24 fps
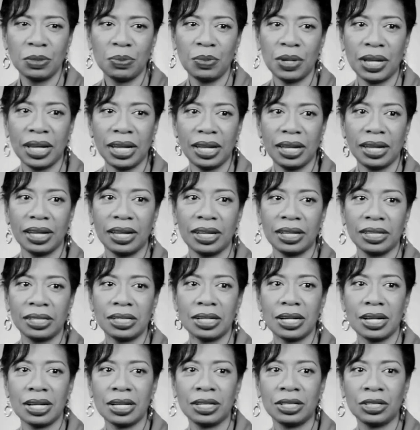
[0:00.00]
me
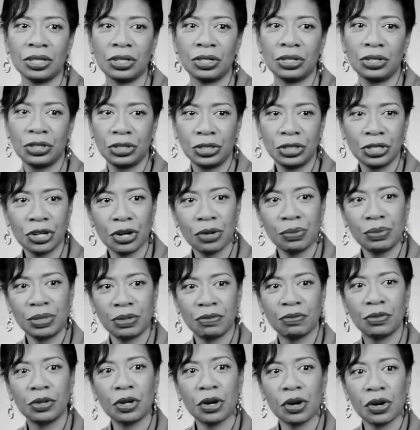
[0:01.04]
in terms
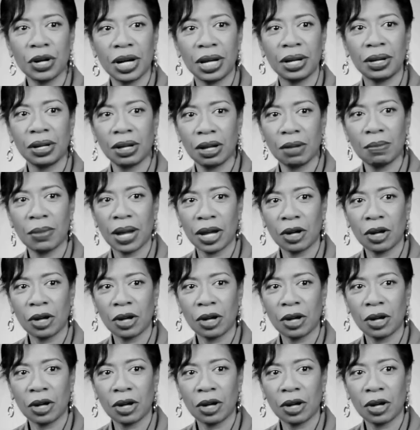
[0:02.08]
of learning my